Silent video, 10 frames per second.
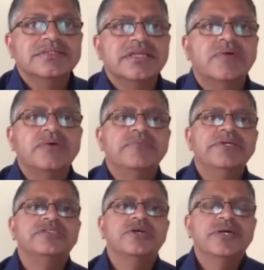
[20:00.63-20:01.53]
I want you to be
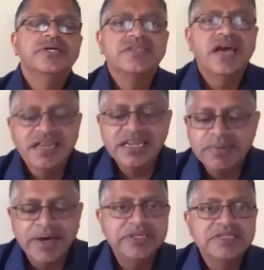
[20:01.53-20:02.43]
so excited
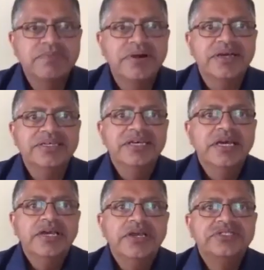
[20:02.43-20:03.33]
about this book because
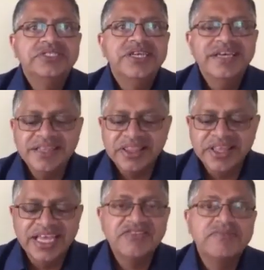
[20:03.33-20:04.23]
you're seeing
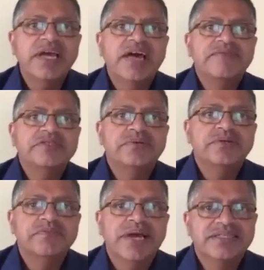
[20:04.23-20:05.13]
things from heaven's
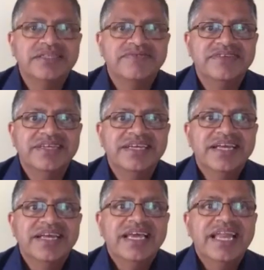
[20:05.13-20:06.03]
perspective
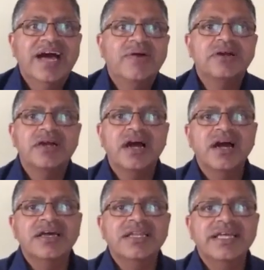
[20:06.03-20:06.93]
and how
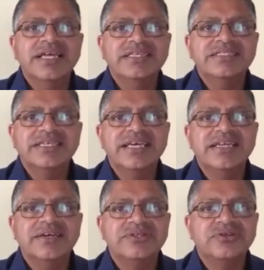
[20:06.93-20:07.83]
God is
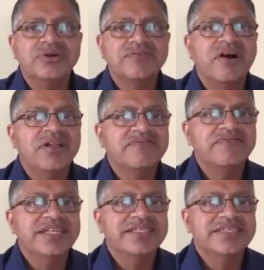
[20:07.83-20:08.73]
in control of all
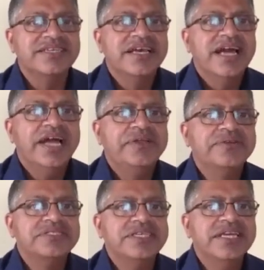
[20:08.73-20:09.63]
events. And you're
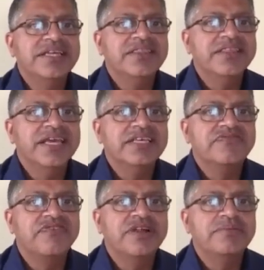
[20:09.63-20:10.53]
seeing things
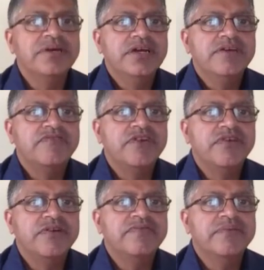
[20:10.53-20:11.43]
from, mm-hmm. from,
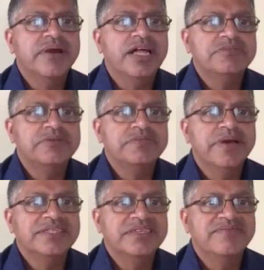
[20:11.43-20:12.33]
from, from God's
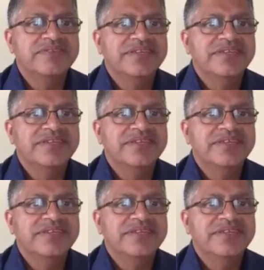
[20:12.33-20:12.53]
perspective.